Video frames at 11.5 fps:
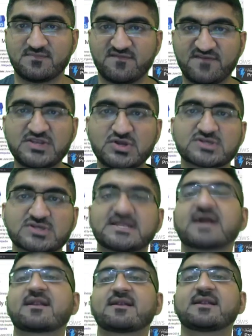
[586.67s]
videos
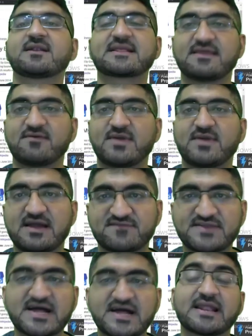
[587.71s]
done like the way
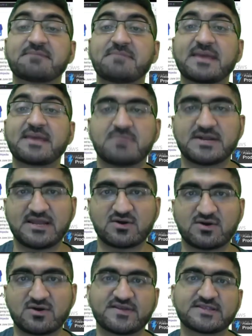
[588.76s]
I've done and make money
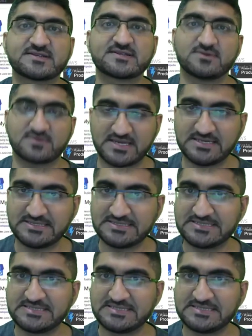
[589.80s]
out of it, okay,